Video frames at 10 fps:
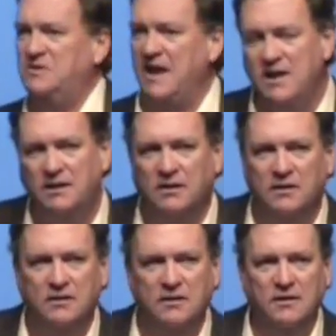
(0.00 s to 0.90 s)
staying.
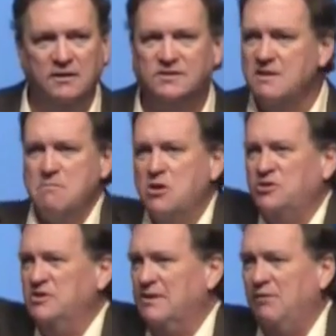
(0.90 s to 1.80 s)
This is the
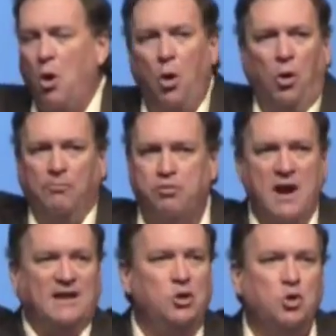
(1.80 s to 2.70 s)
emergence of a whole
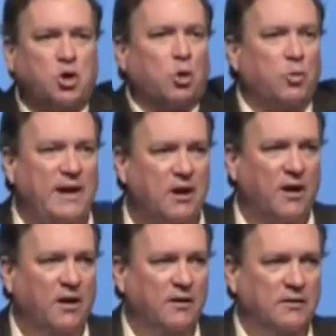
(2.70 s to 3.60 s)
brand new
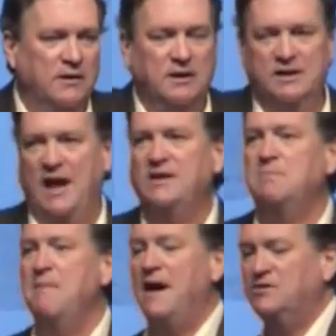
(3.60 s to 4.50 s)
career that has
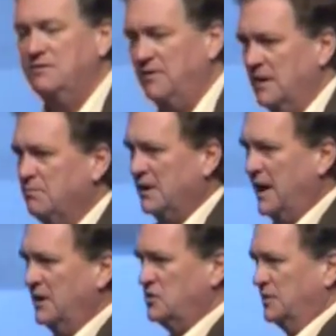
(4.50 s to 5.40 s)
massive
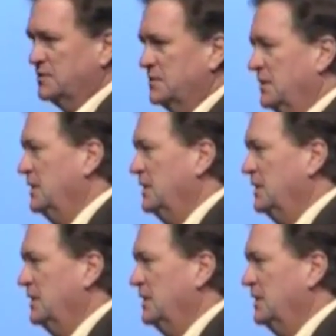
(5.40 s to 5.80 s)
implications.